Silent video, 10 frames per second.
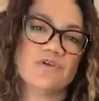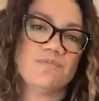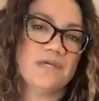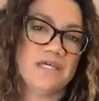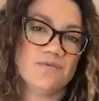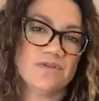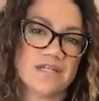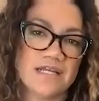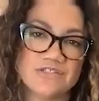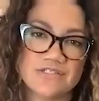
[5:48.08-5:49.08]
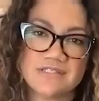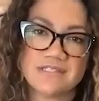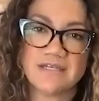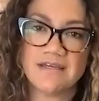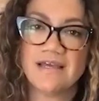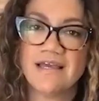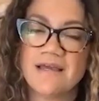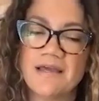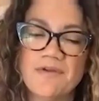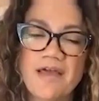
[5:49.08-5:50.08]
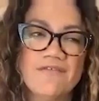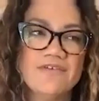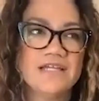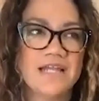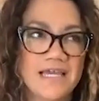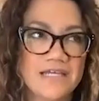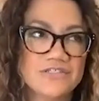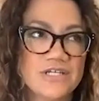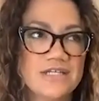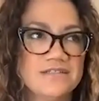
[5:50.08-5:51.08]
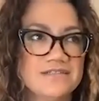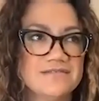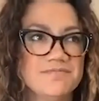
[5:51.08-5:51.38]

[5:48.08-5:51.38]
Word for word: with being with an agency having an agent